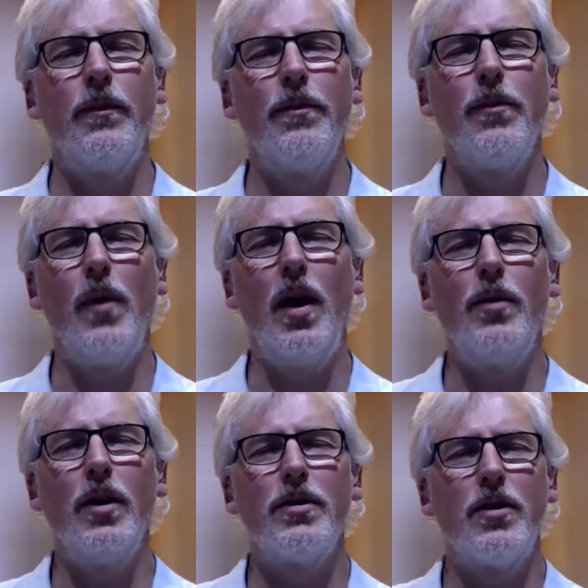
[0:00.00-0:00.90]
Maybe
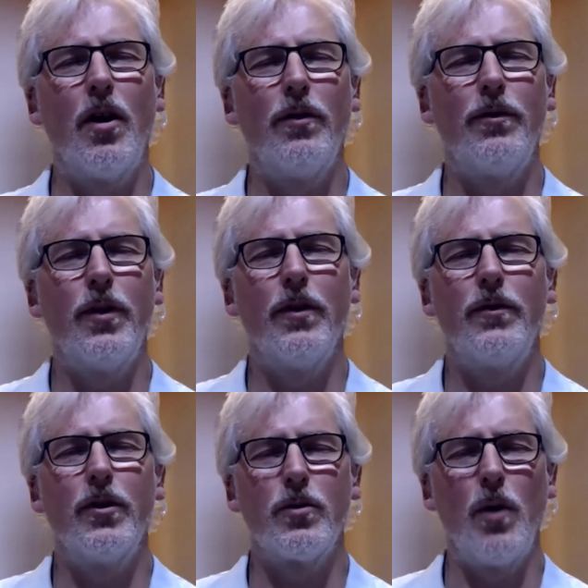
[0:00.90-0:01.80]
it's stuff that
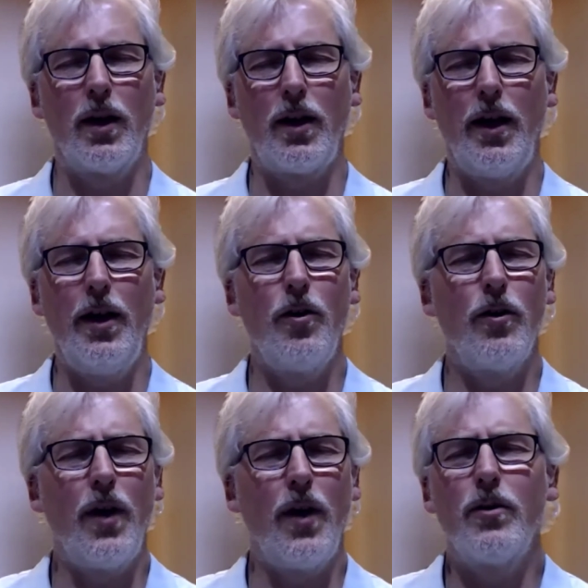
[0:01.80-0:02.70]
feels quite clear or
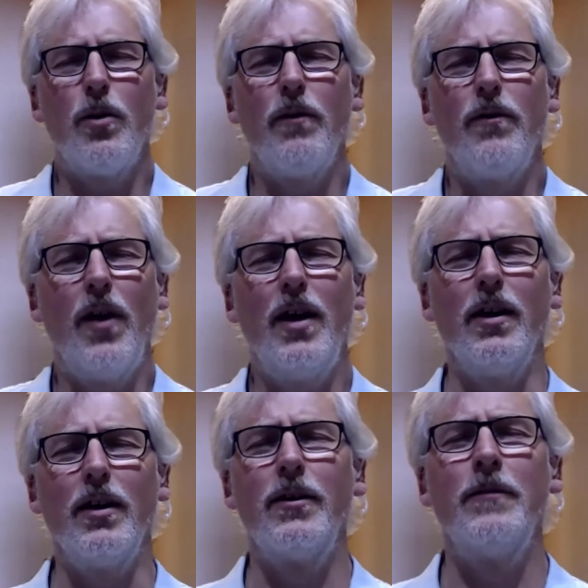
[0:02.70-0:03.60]
quite
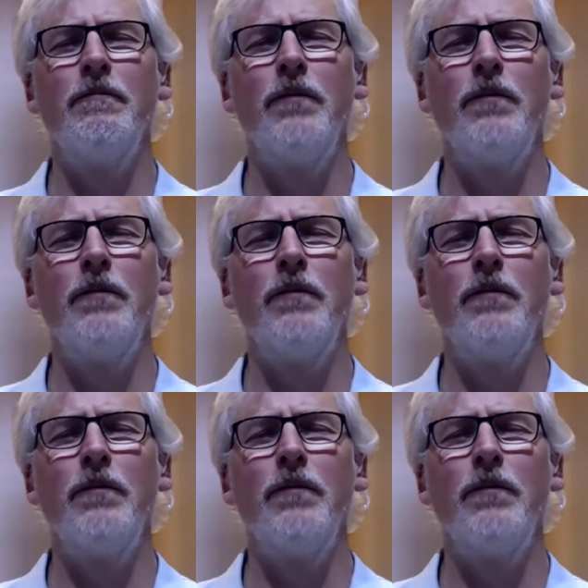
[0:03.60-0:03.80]
vague.